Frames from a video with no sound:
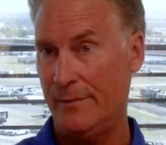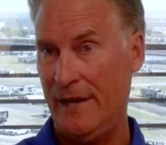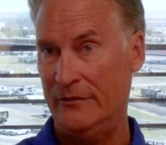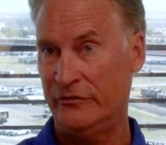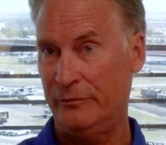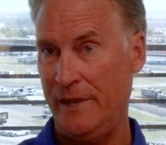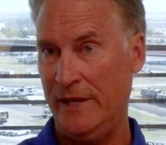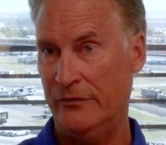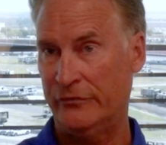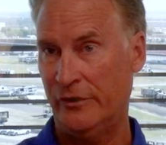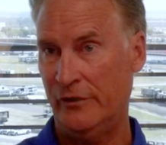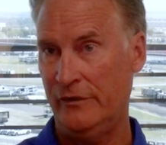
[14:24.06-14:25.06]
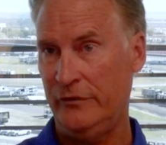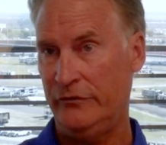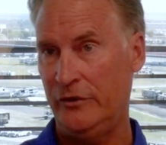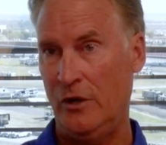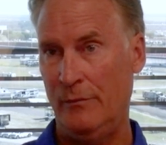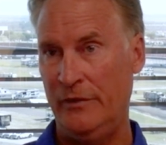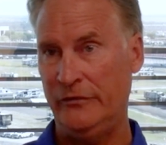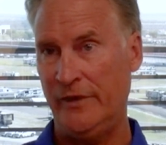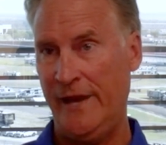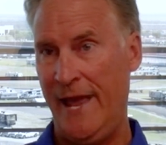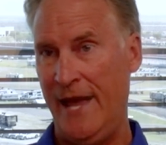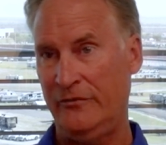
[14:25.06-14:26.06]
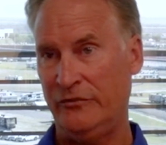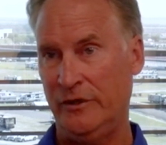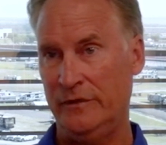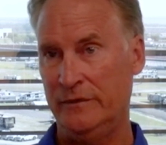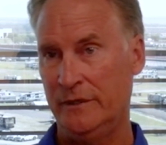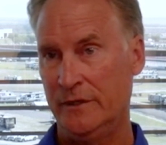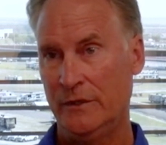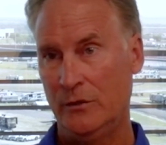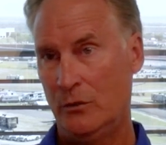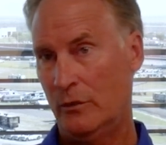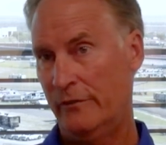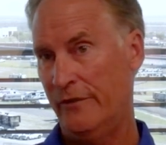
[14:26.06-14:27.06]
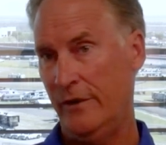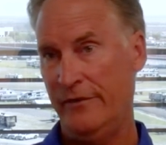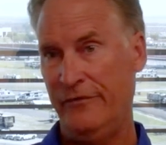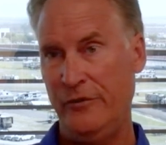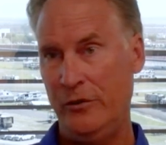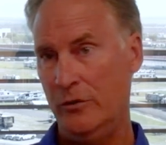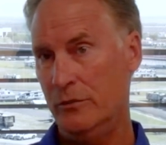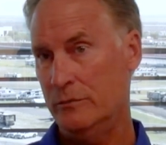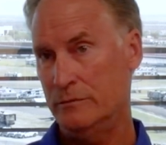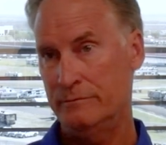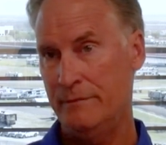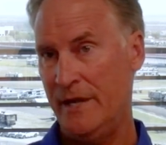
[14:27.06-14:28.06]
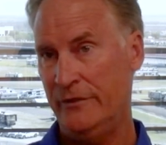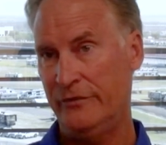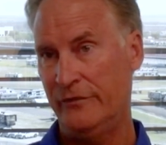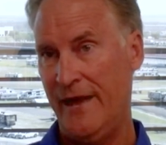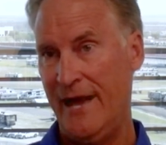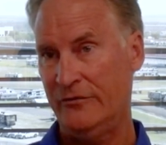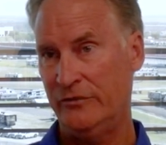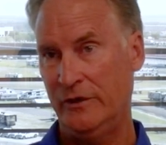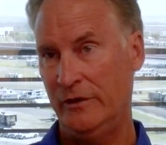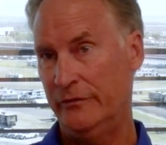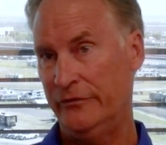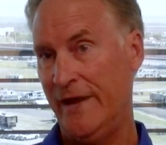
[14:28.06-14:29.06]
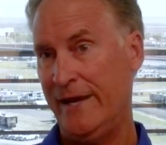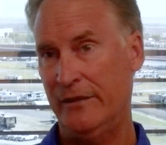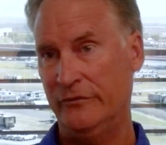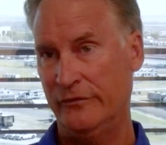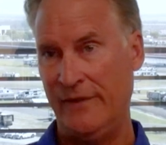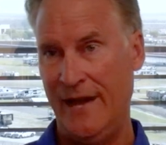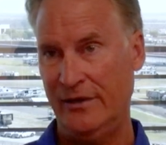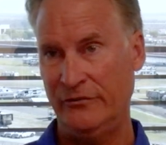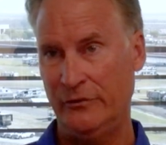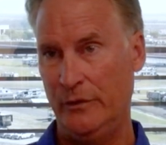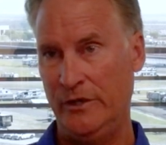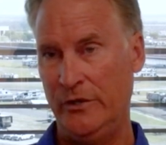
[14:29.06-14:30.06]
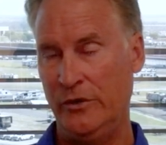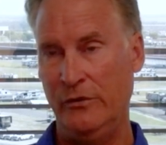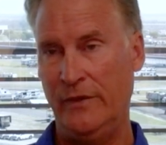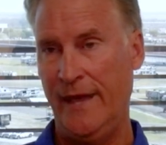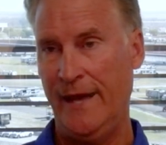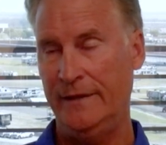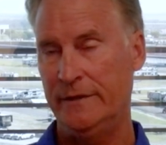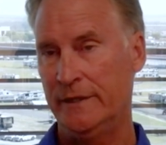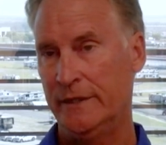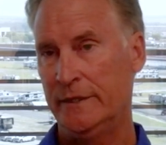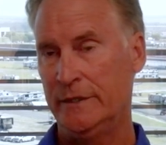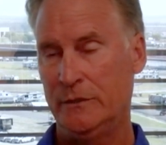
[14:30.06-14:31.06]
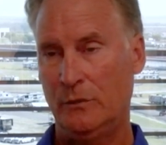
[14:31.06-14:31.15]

Talk about speed of service. You don't miss any action or very few minutes of action or seconds of action when you do that.